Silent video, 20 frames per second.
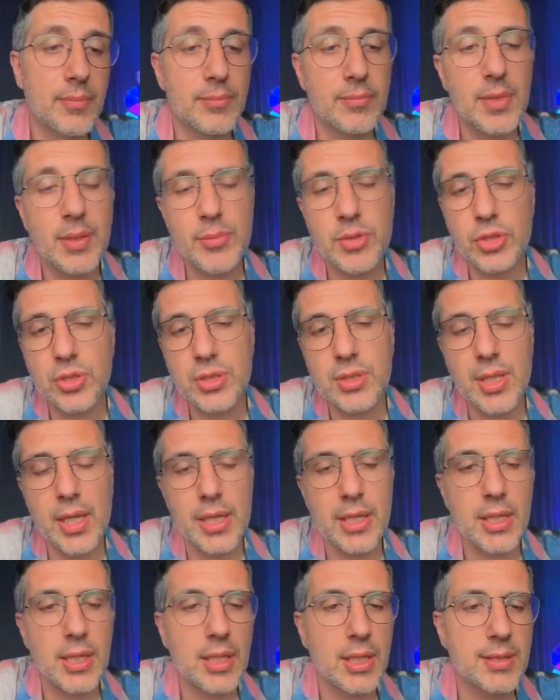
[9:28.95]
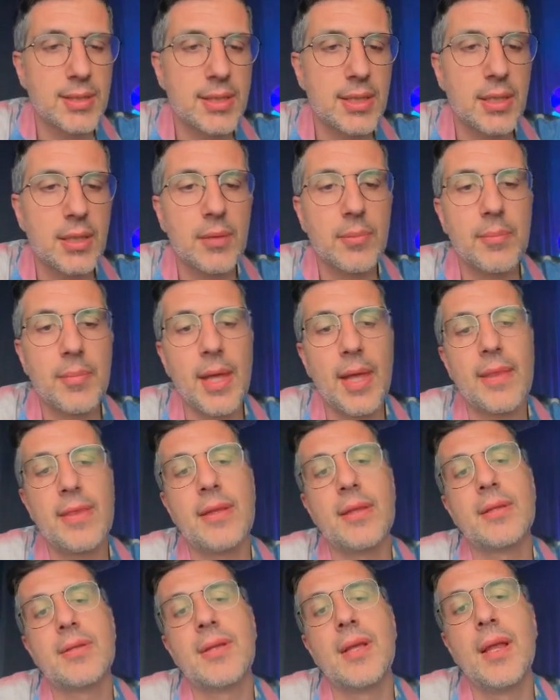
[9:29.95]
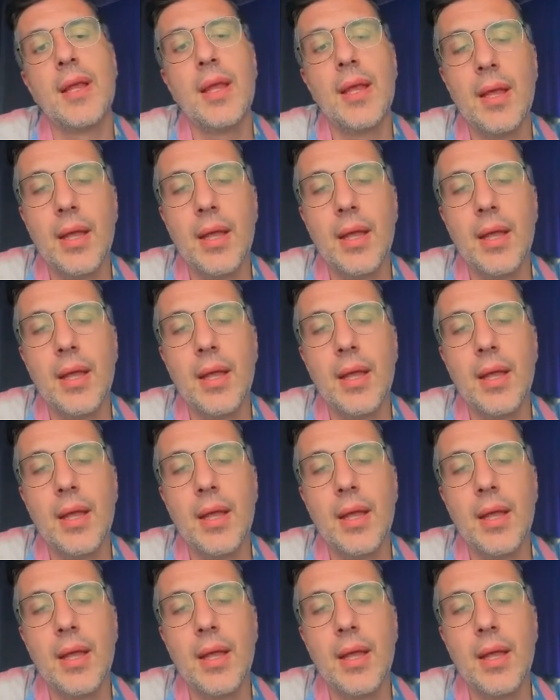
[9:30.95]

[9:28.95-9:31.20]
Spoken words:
maybe just lacking a single method,